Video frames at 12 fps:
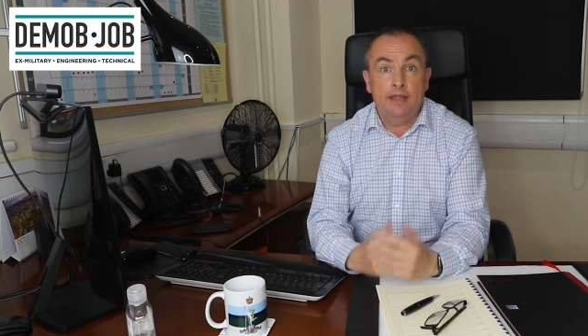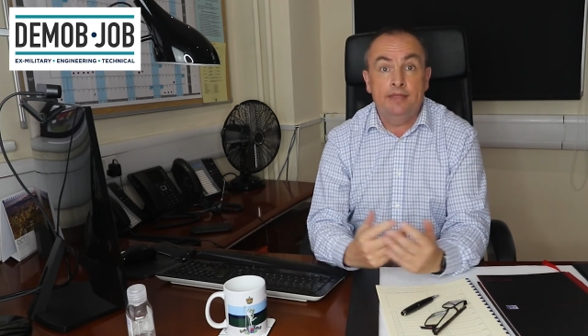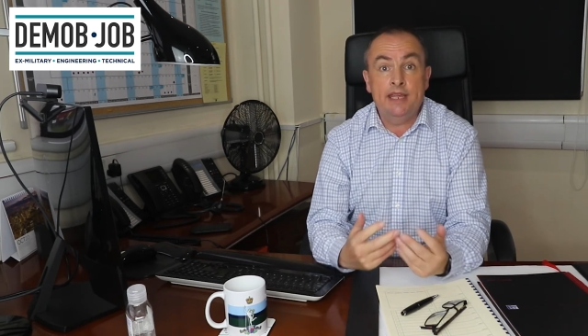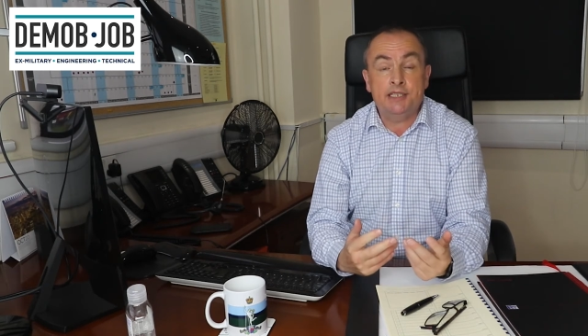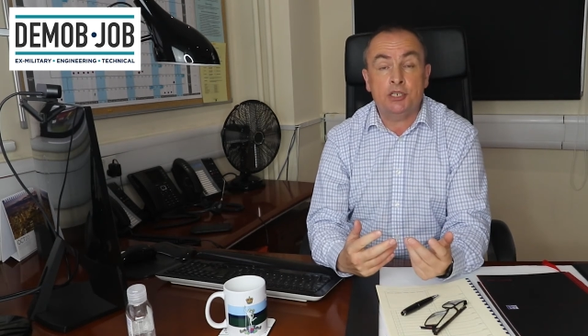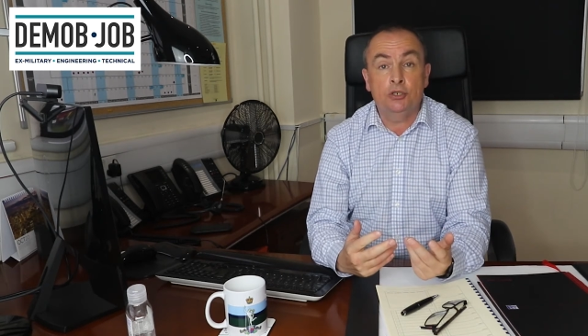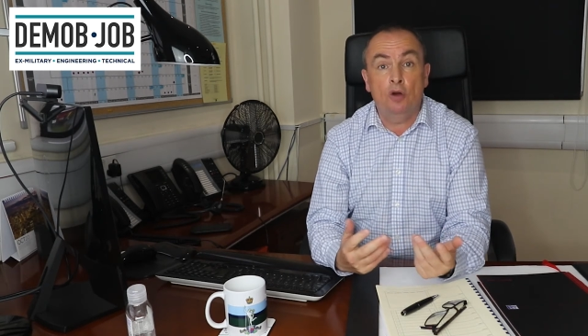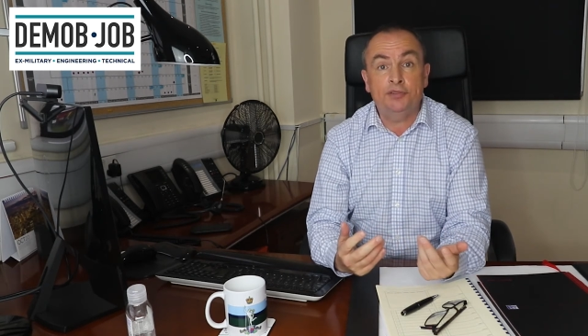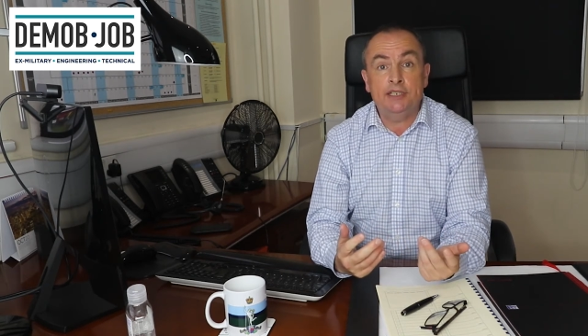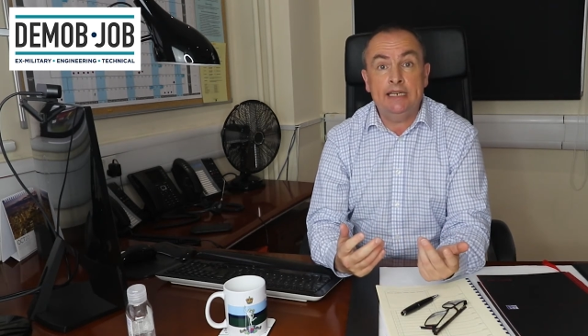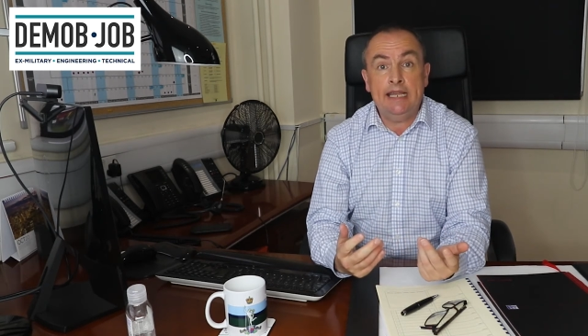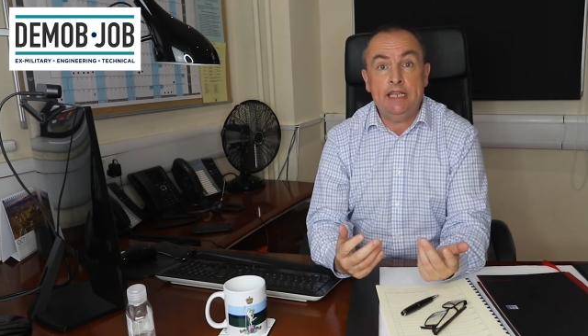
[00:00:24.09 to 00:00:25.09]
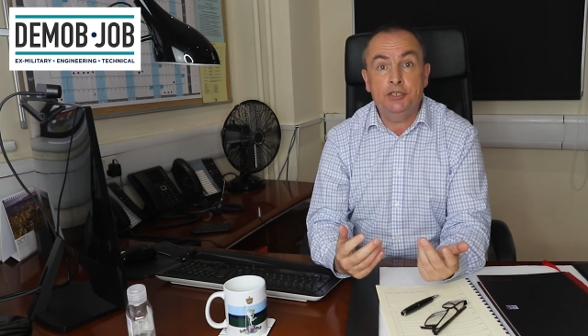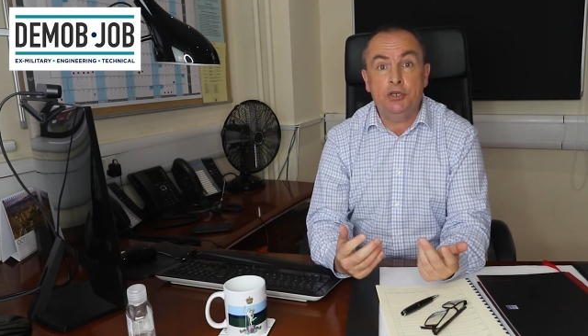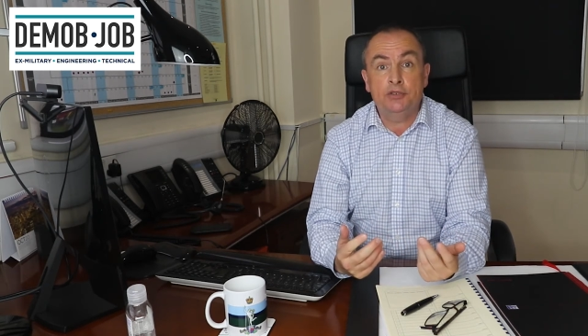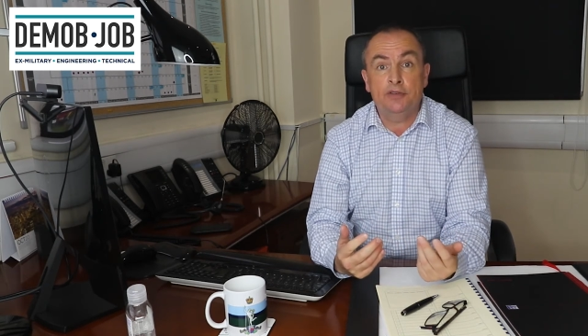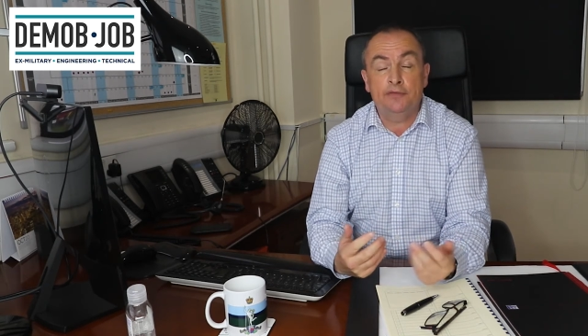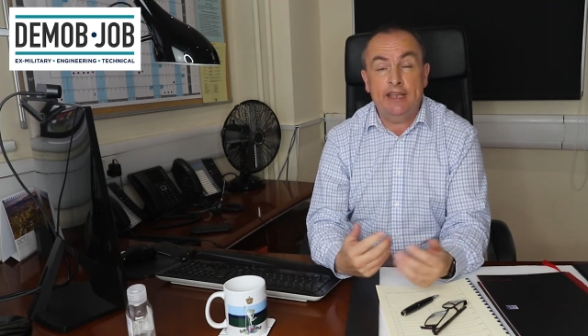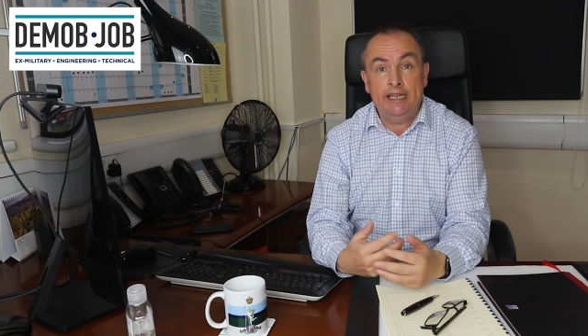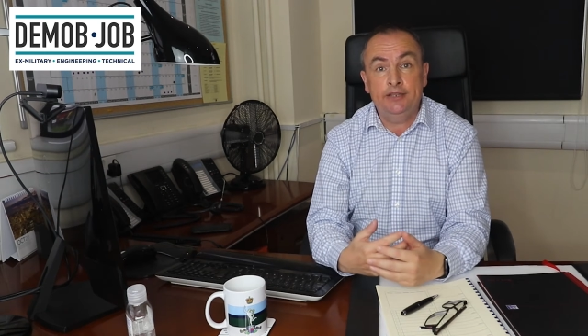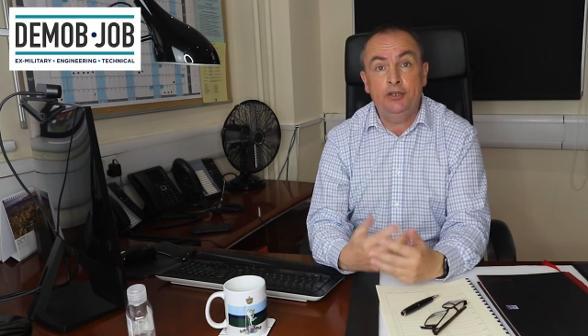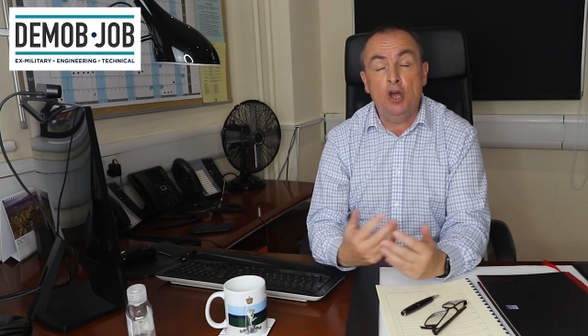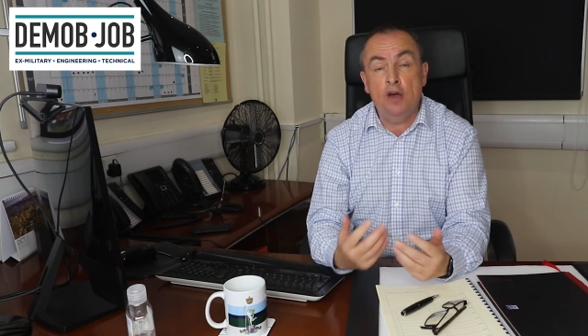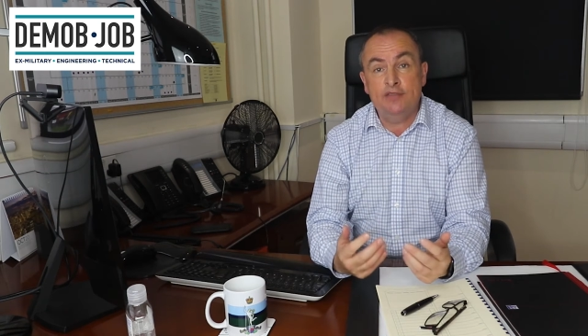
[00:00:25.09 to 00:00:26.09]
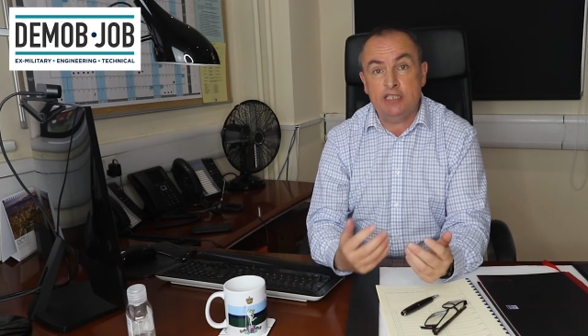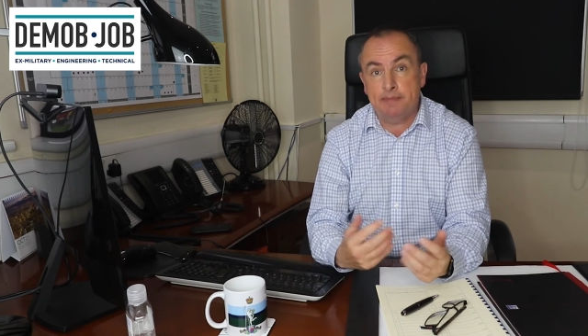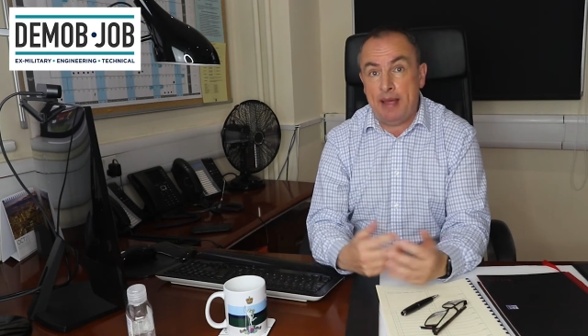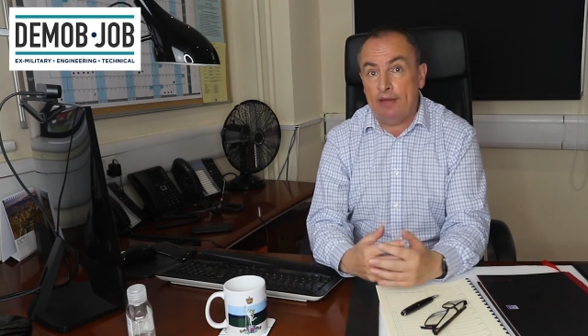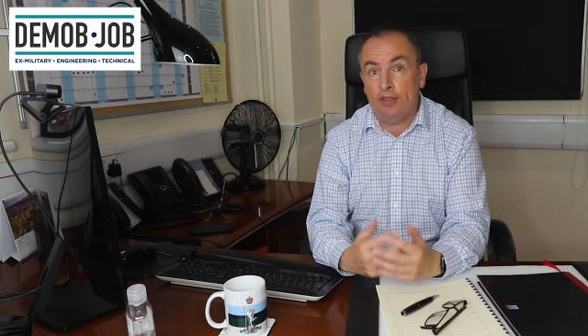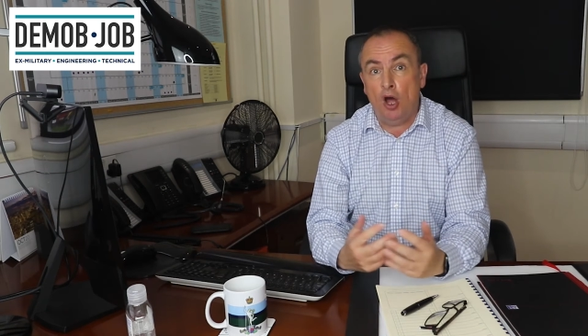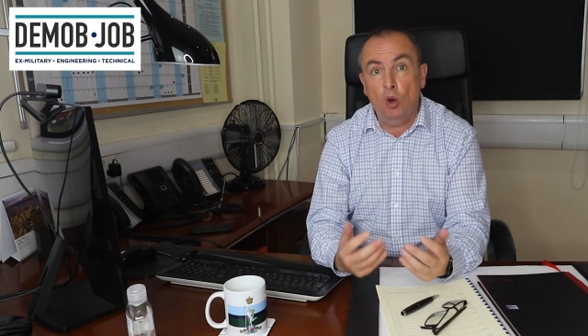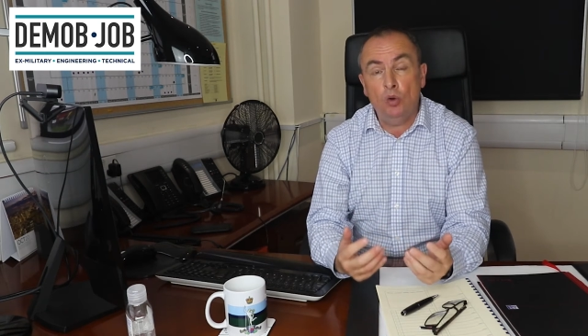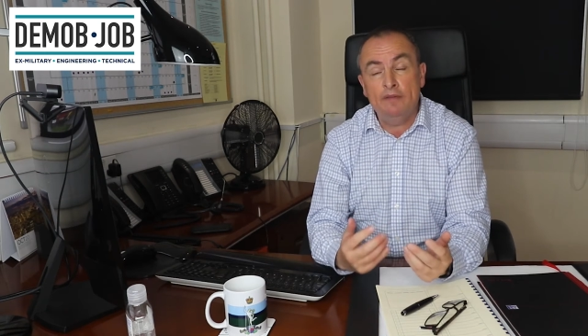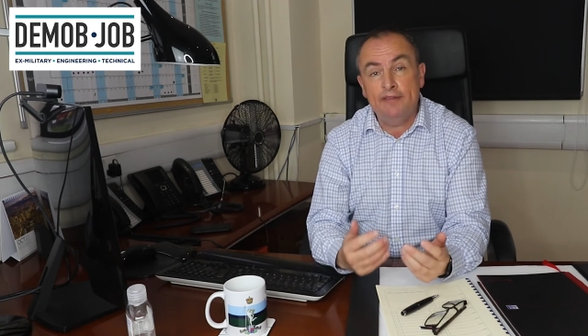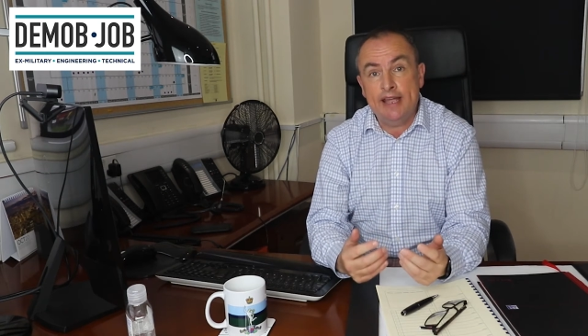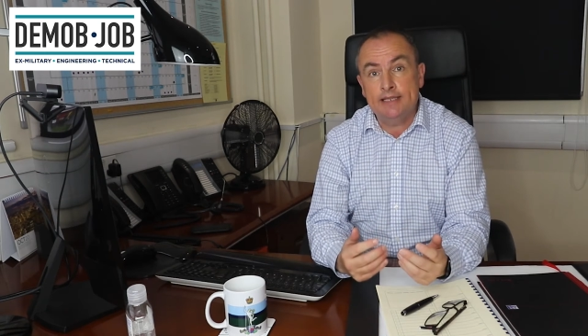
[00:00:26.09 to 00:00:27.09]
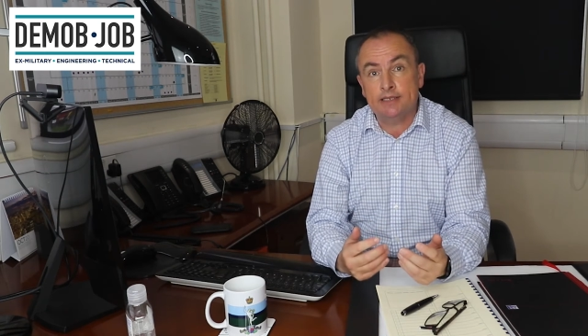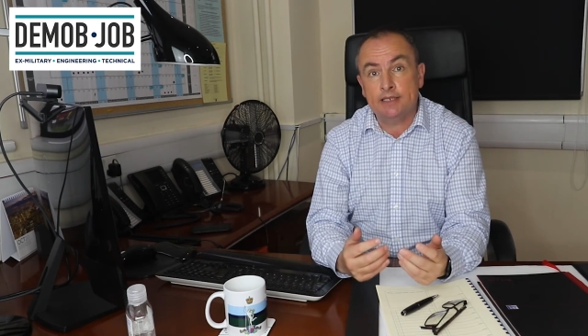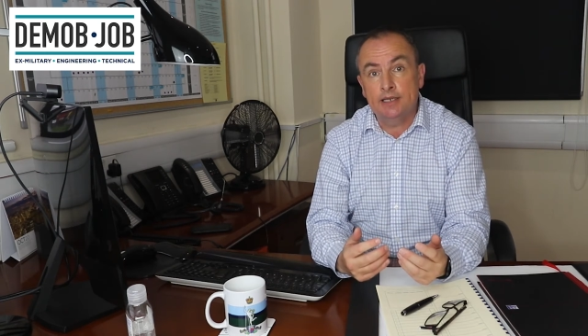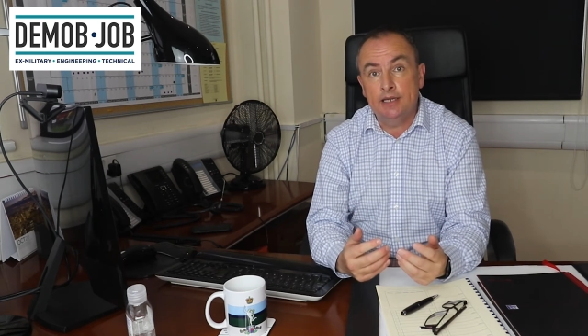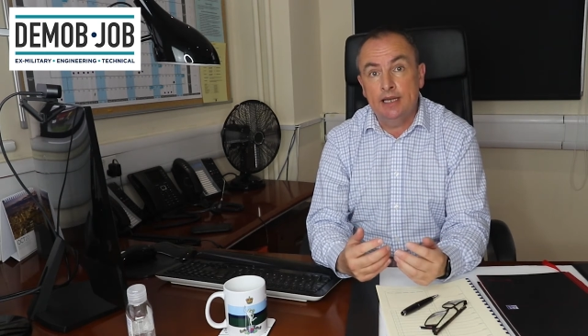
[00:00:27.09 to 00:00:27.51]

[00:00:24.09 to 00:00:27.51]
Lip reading: This can often lead you to feeling nervous about the whole event,